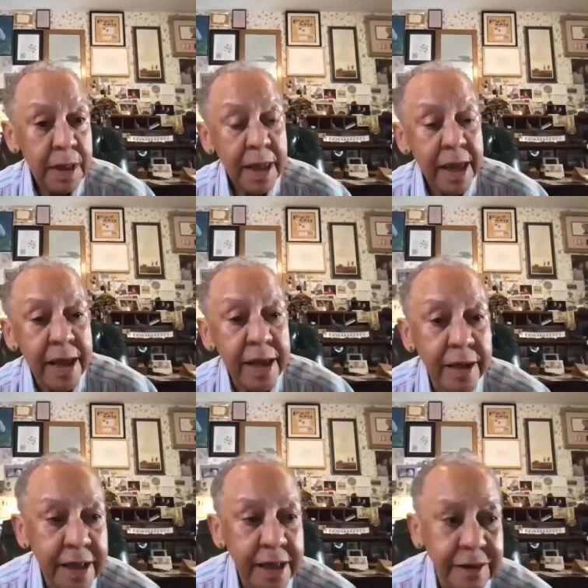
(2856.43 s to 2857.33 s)
And
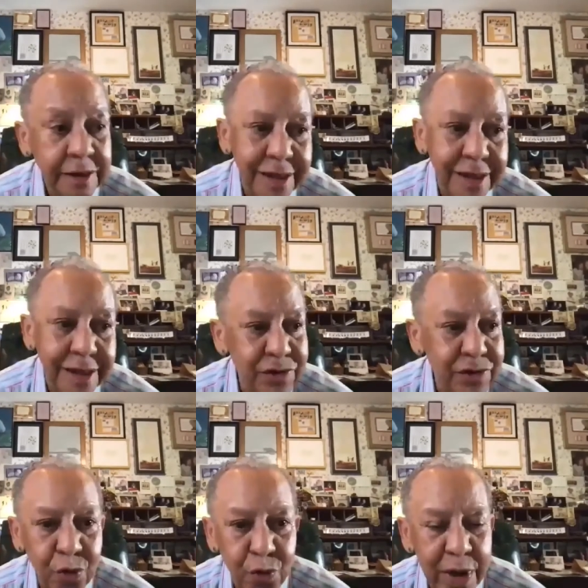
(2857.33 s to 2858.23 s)
I think that there's
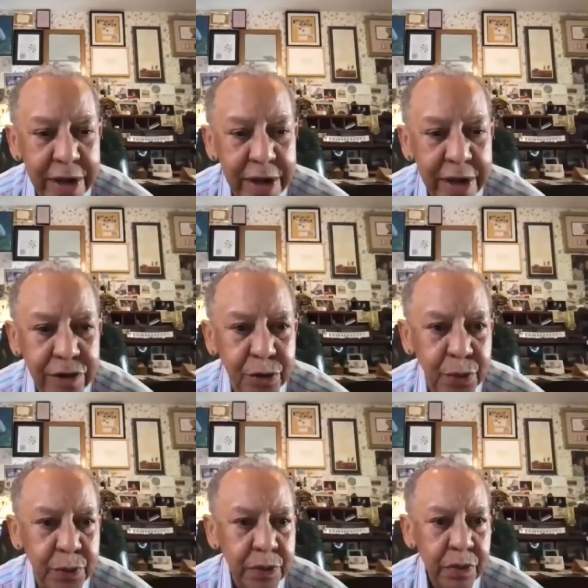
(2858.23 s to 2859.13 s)
no way to
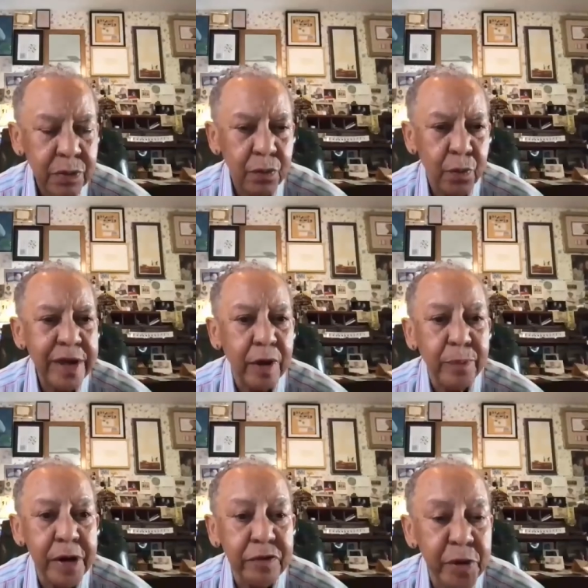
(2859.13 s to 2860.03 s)
wake up
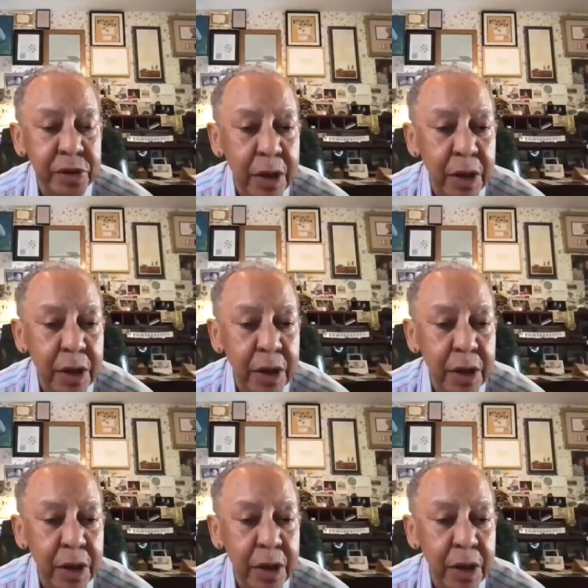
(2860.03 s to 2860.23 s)
every morning.